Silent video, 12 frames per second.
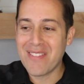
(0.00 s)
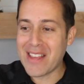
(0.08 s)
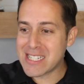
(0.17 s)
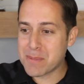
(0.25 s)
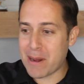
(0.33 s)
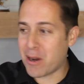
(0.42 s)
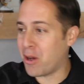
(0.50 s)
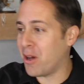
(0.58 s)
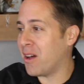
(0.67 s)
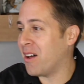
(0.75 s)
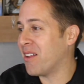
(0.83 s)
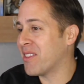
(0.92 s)
They spent
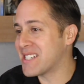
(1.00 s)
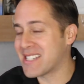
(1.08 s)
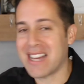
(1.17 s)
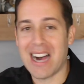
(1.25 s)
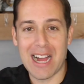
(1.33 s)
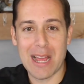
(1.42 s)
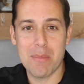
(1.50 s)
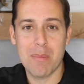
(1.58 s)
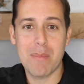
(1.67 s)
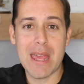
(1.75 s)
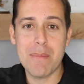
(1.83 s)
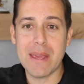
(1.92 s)
all this time,
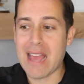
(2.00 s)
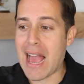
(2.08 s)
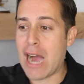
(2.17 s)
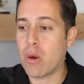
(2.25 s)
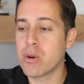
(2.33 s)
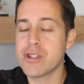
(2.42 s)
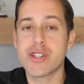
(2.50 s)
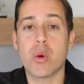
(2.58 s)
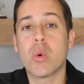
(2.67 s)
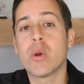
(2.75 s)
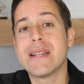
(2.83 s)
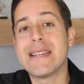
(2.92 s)
maybe hours
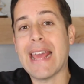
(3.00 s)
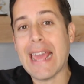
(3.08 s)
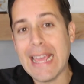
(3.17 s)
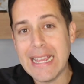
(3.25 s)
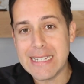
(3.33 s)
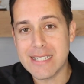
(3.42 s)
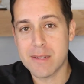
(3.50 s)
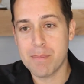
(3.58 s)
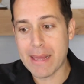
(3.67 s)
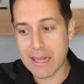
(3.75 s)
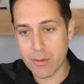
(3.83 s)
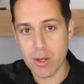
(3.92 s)
or days
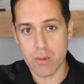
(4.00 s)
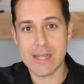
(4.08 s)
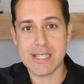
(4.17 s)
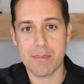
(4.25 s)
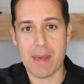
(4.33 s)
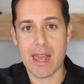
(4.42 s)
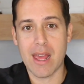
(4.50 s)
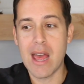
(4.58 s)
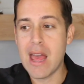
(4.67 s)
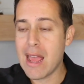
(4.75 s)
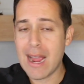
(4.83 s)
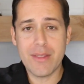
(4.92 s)
making their resume,
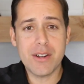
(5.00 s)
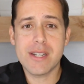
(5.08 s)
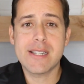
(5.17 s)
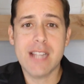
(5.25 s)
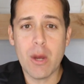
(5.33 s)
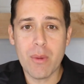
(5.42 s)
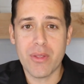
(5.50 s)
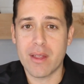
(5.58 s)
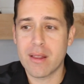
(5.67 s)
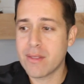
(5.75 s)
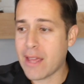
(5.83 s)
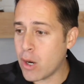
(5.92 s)
and they're just done with
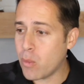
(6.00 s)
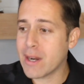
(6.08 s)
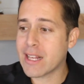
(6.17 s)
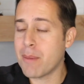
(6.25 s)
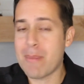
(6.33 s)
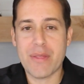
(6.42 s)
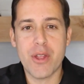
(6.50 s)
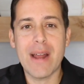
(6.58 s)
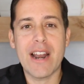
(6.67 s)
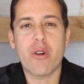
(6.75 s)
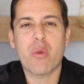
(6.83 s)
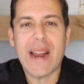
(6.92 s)
it. They don't want to come back. They're
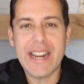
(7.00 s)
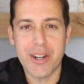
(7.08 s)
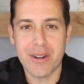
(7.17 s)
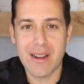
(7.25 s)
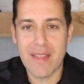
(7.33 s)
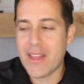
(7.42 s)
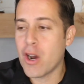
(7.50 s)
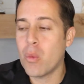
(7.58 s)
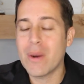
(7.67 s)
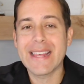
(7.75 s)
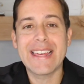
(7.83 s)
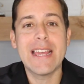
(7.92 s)
not a writer, and they don't
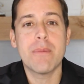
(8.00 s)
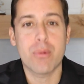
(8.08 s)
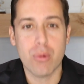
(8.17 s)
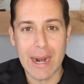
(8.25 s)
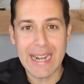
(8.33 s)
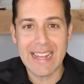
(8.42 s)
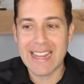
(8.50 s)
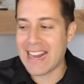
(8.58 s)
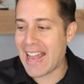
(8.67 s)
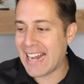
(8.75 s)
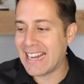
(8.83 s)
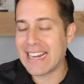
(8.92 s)
want to keep writing
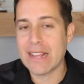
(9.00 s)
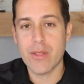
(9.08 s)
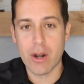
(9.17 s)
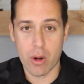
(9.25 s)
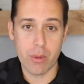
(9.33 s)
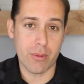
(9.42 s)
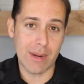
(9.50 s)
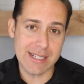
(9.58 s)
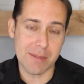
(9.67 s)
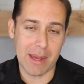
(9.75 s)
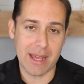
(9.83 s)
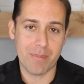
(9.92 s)
and editing their own
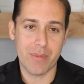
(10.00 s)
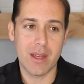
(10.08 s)
resume.